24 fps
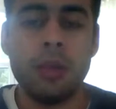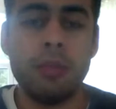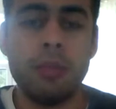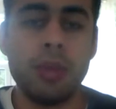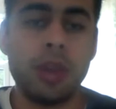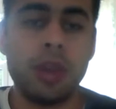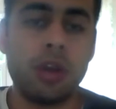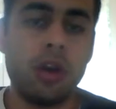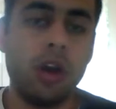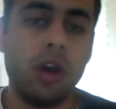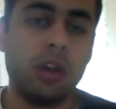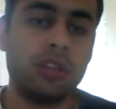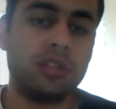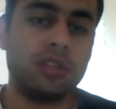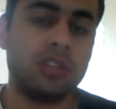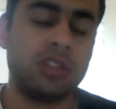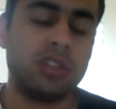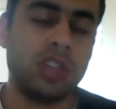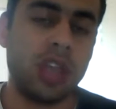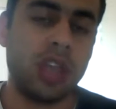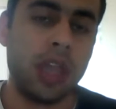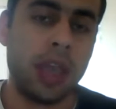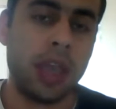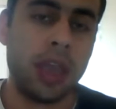because
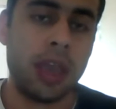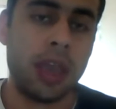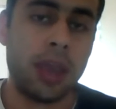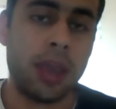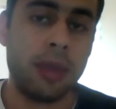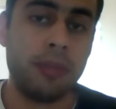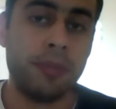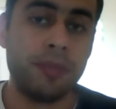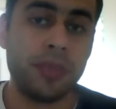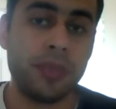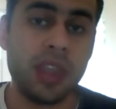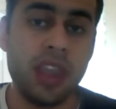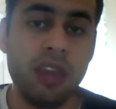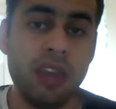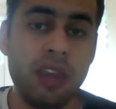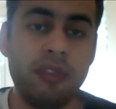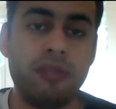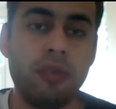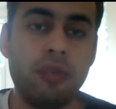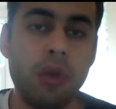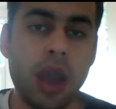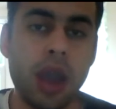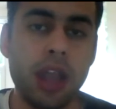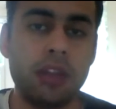
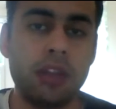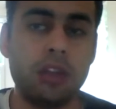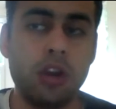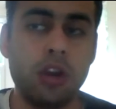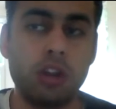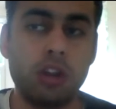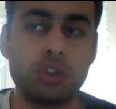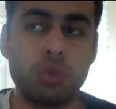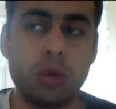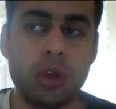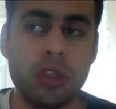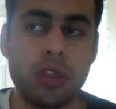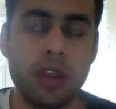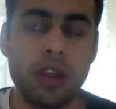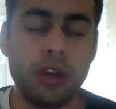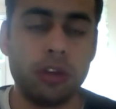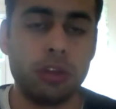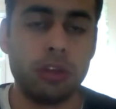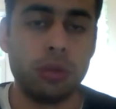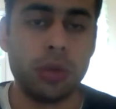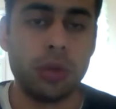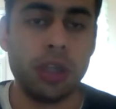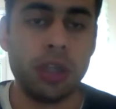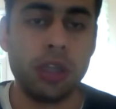if white knows what
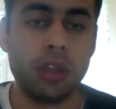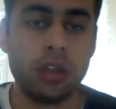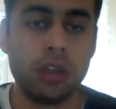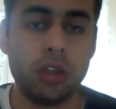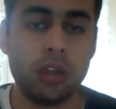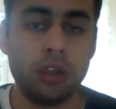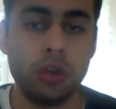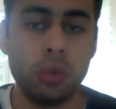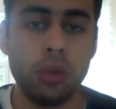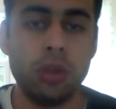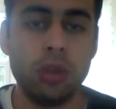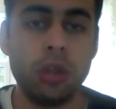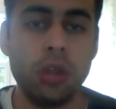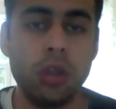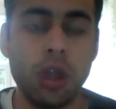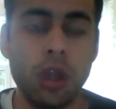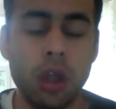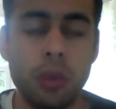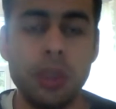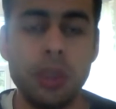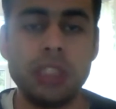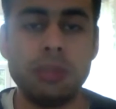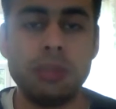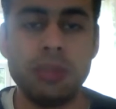they're doing, you will
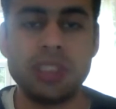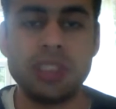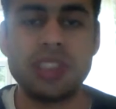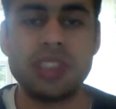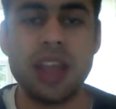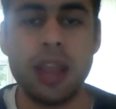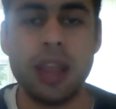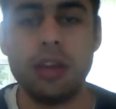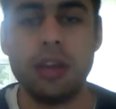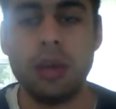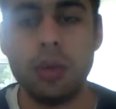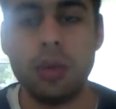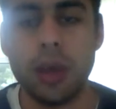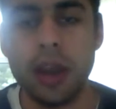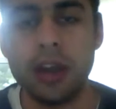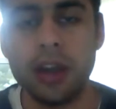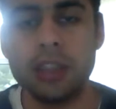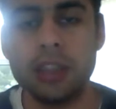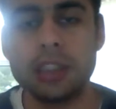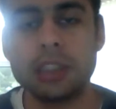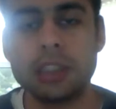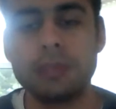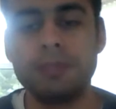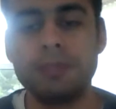always be slightly
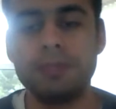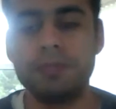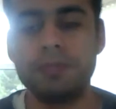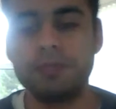worse.